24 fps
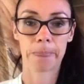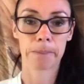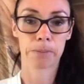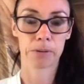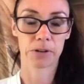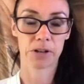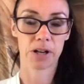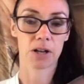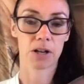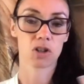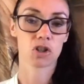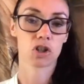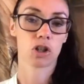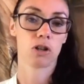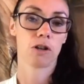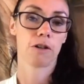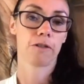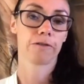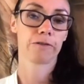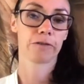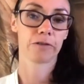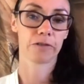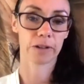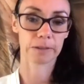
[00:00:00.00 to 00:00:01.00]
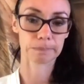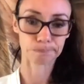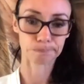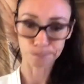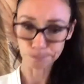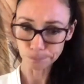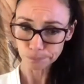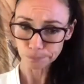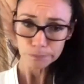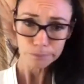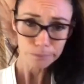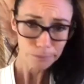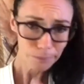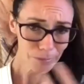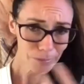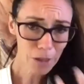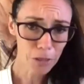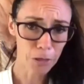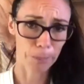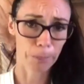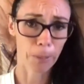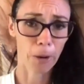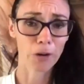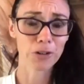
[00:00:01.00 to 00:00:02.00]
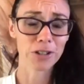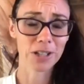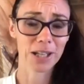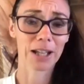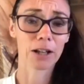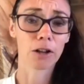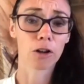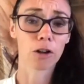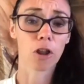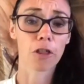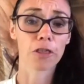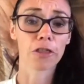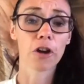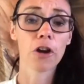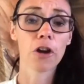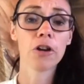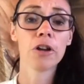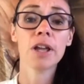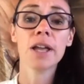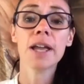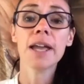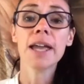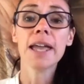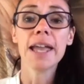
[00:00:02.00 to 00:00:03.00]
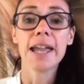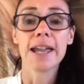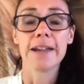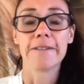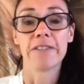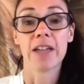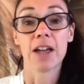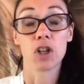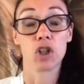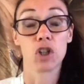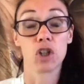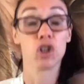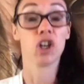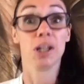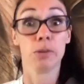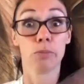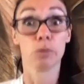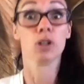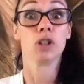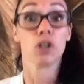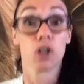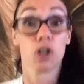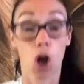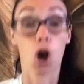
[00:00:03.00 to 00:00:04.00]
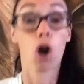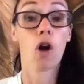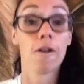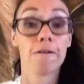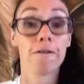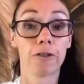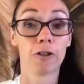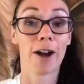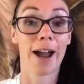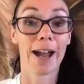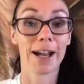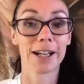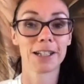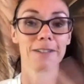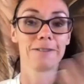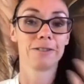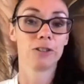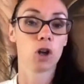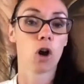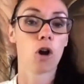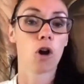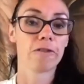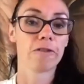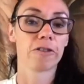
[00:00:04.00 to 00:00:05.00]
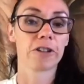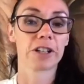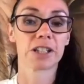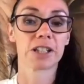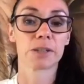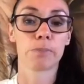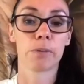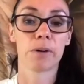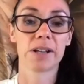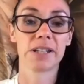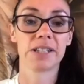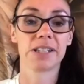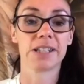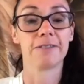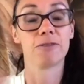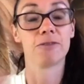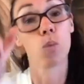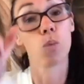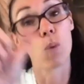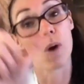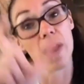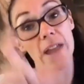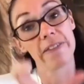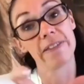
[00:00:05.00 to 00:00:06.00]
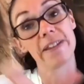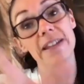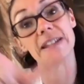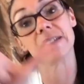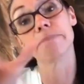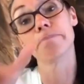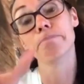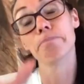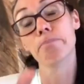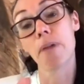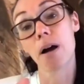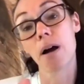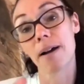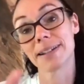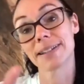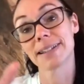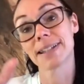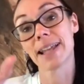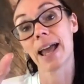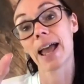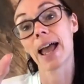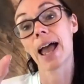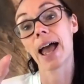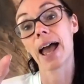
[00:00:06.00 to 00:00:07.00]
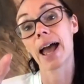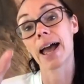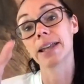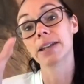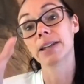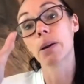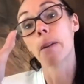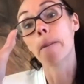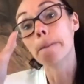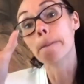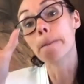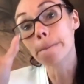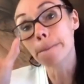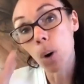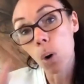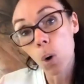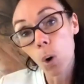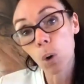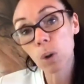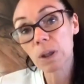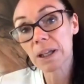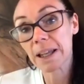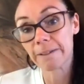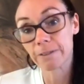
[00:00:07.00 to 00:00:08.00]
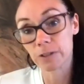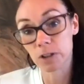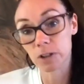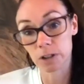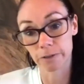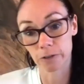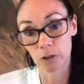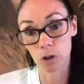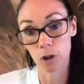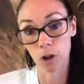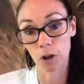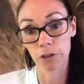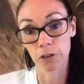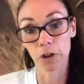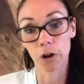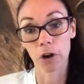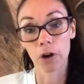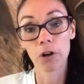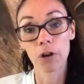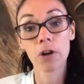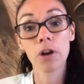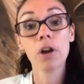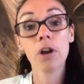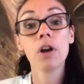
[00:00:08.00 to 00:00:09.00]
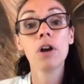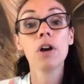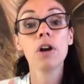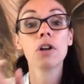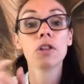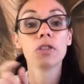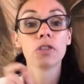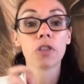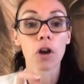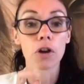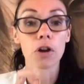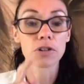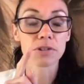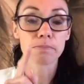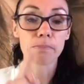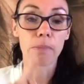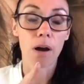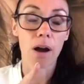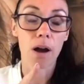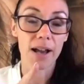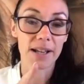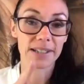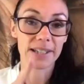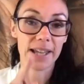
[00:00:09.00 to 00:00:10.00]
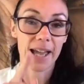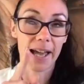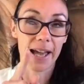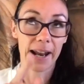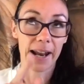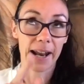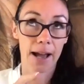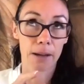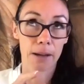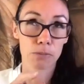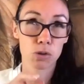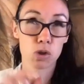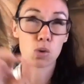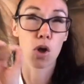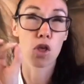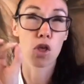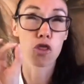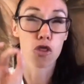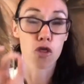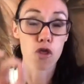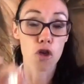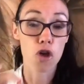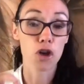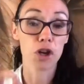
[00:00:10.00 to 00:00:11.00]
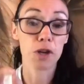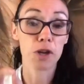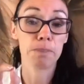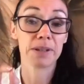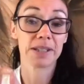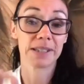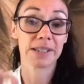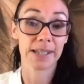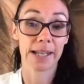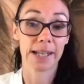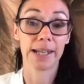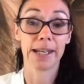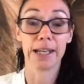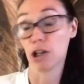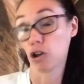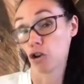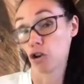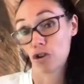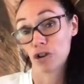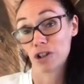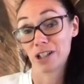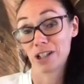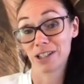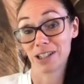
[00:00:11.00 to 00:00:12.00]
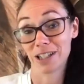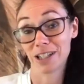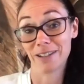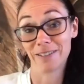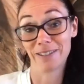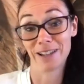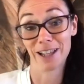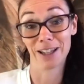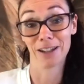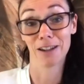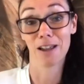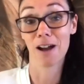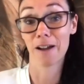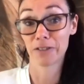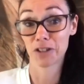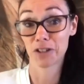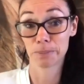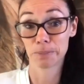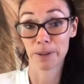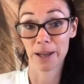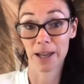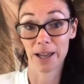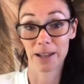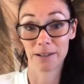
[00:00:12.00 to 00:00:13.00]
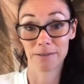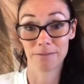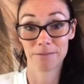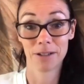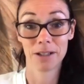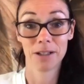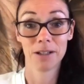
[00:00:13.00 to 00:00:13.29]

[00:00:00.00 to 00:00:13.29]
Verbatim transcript: the production of the protein klotho, if that gene was overactive and overexpressive, where these mice had more levels of klotho, those mice had up to a 30% increase in their lifespan,